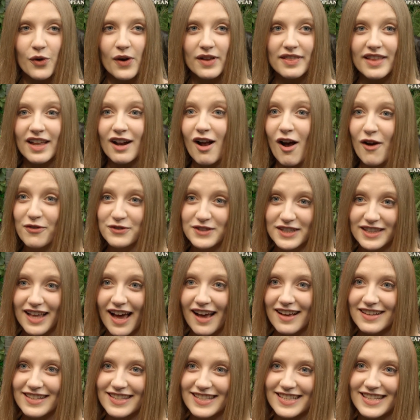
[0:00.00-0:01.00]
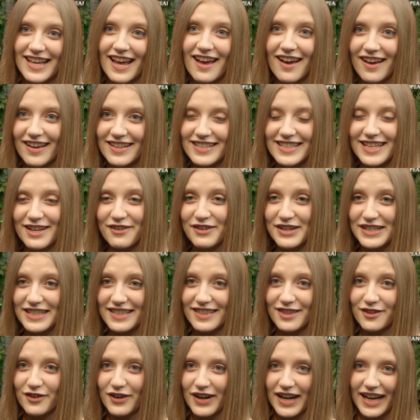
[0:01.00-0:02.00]
And then after that is series
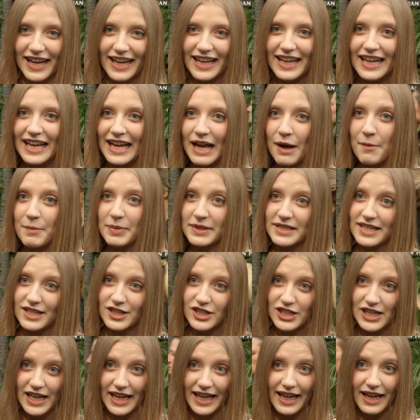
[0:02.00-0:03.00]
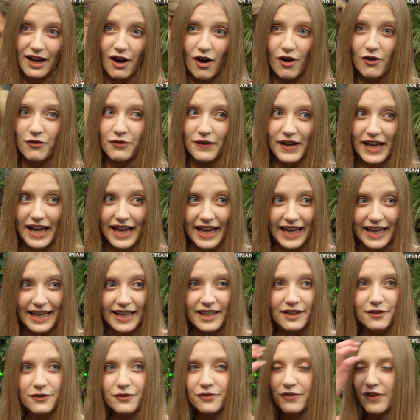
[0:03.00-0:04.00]
three, potentially, of
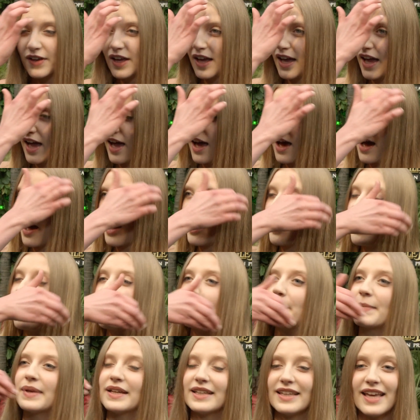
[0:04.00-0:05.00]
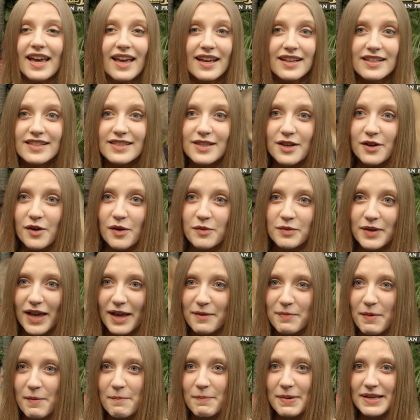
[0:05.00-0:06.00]
Eve. Yeah, so I'm
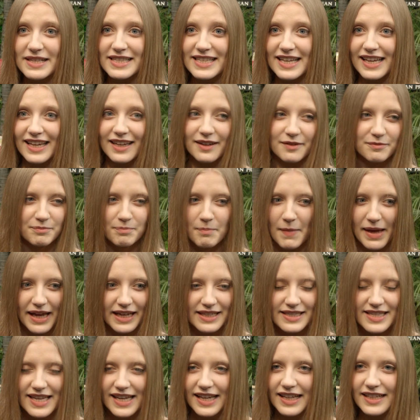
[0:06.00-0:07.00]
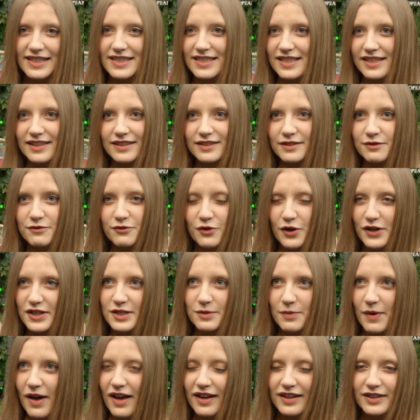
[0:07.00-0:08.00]
keeping busy and meetings and
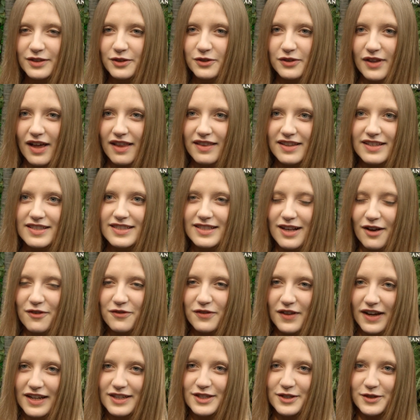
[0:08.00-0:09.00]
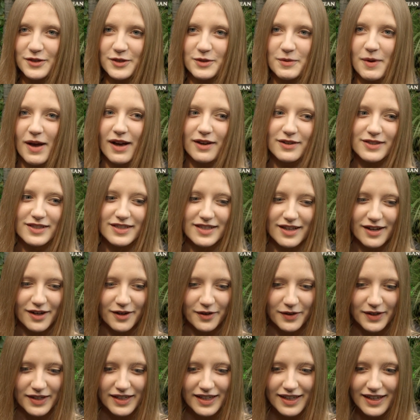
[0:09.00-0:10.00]
voice work and all that other stuff that I do as well,
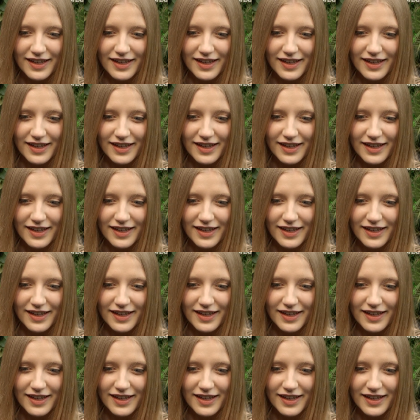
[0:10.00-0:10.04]
so...